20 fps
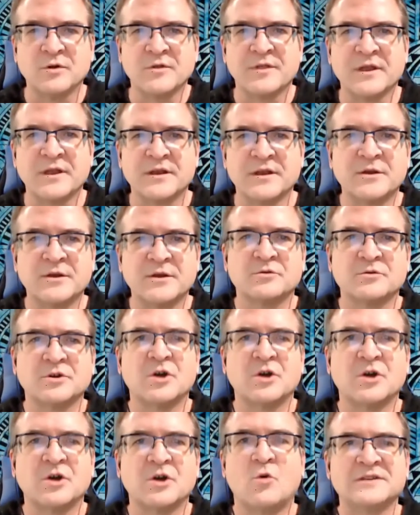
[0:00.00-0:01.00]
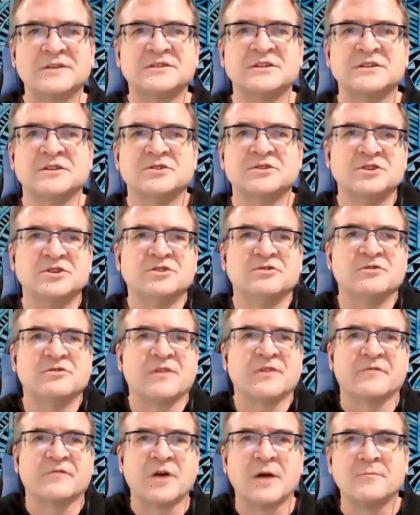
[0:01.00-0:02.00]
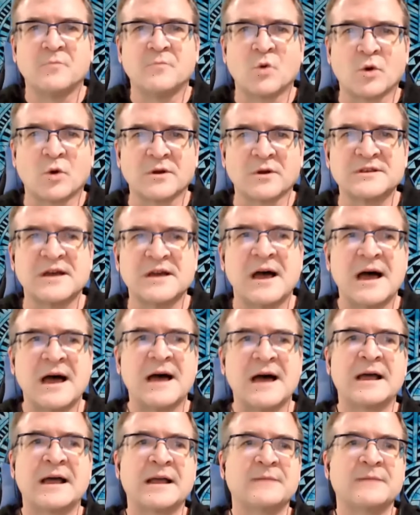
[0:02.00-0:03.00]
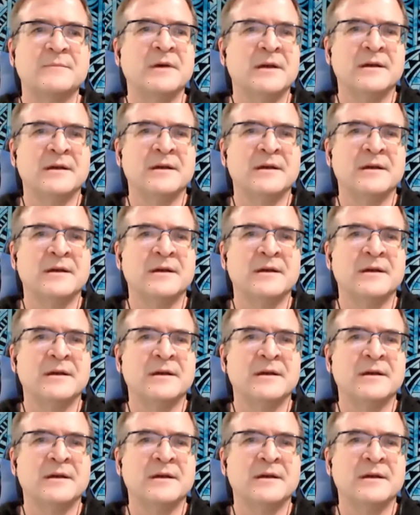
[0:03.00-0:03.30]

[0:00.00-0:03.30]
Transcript: they don't know what to do, they've got more time,